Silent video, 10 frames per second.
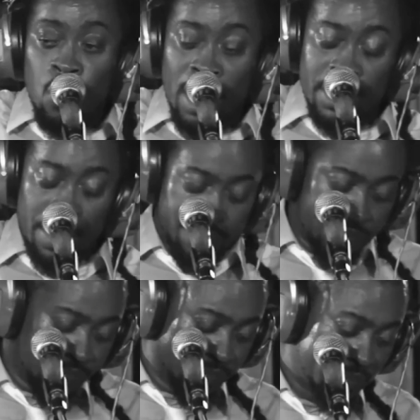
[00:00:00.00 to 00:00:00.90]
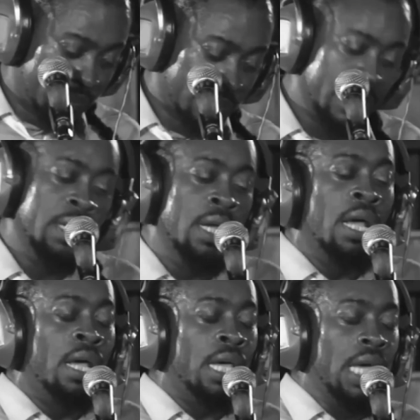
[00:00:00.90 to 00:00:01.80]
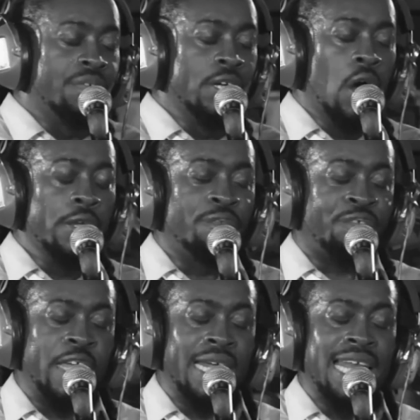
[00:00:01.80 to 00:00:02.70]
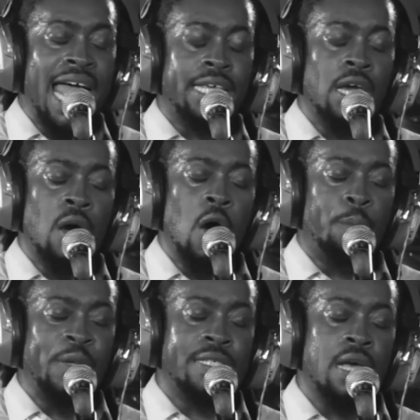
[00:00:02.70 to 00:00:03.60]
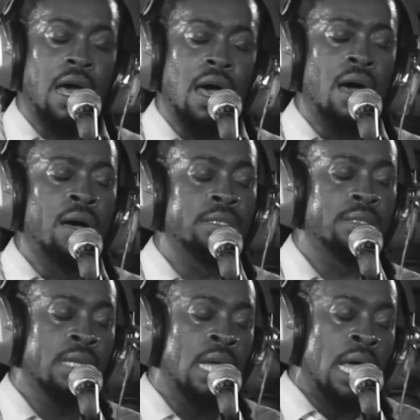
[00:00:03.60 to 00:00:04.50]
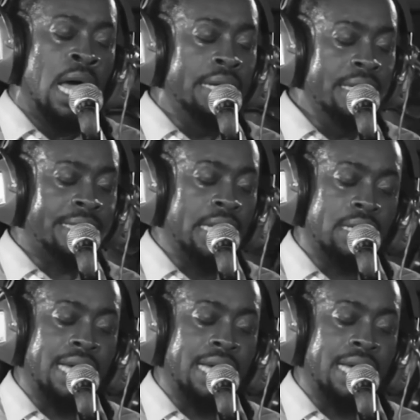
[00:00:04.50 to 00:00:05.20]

with the king title has caused, Beenie Man still has the opportunity to salvage his legacy.